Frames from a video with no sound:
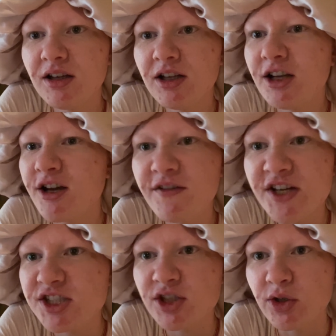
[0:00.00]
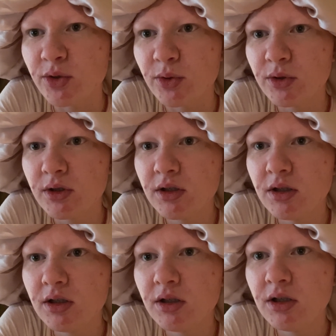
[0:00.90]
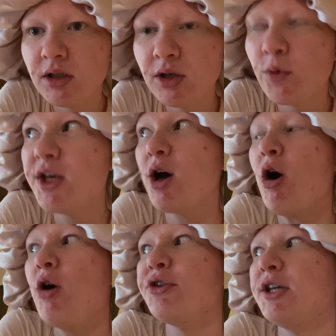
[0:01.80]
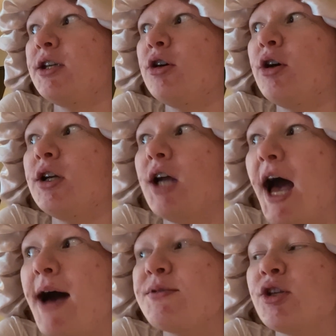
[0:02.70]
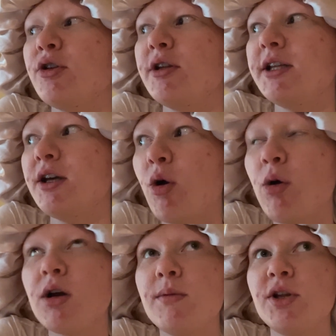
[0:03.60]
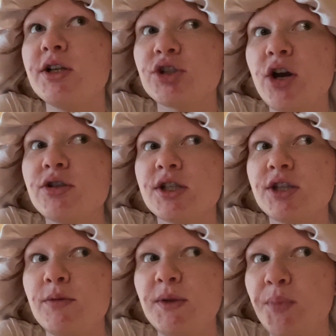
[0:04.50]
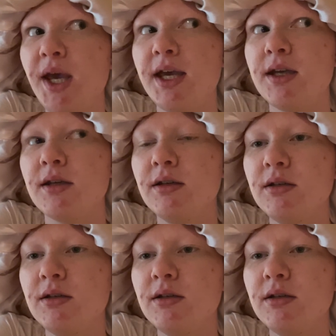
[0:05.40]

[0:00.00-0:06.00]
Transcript: None of us do. We all think you're an absolutely horrible, atrocious human being